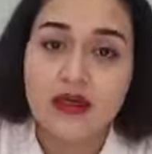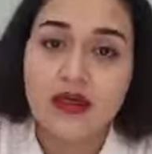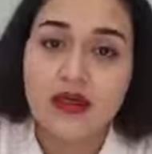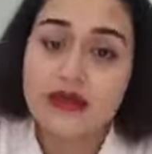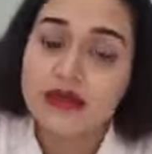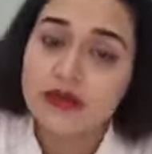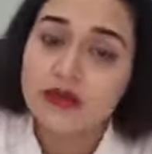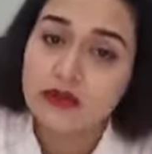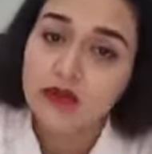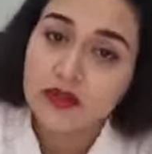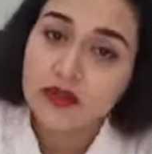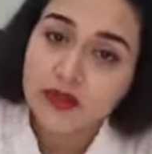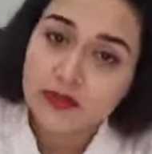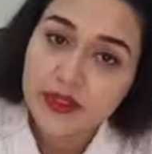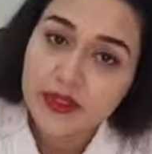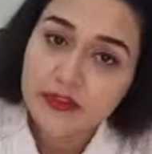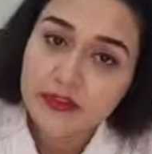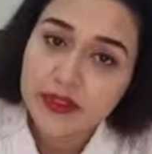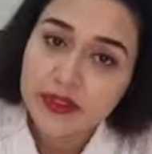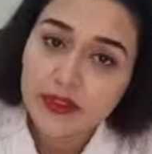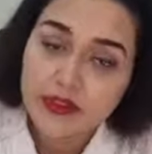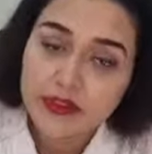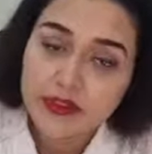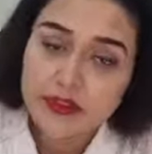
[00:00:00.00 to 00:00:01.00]
It could be
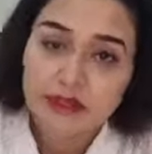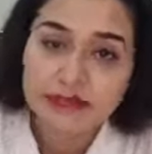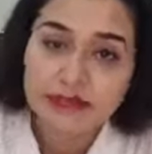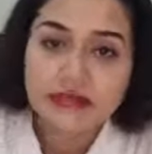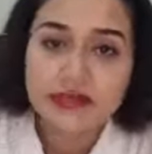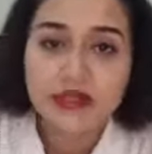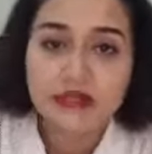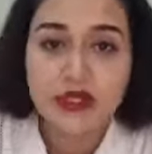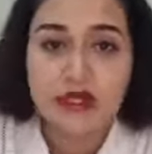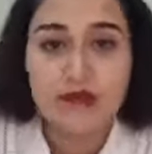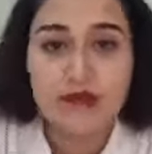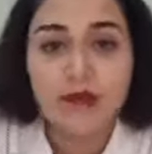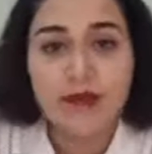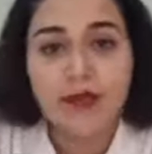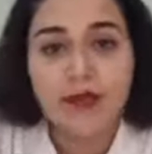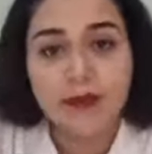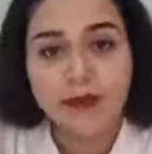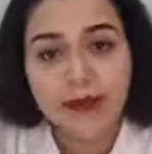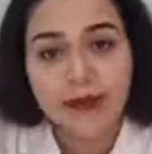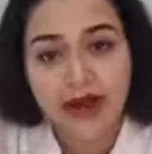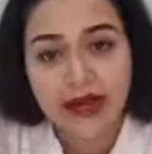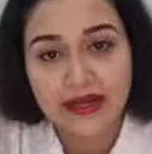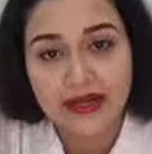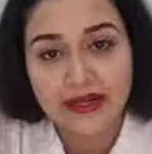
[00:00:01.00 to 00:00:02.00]
because of some
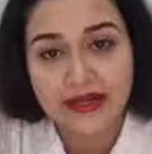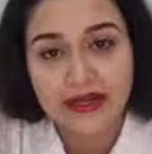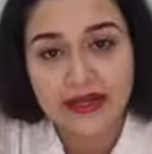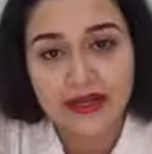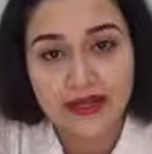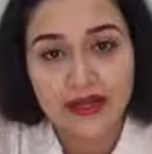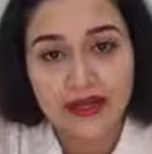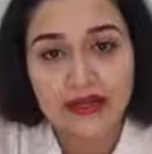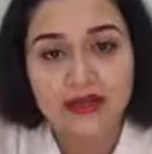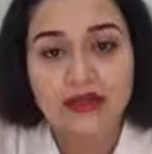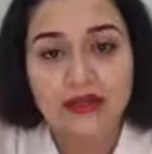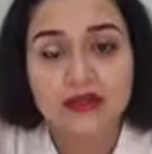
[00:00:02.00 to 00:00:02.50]
mites like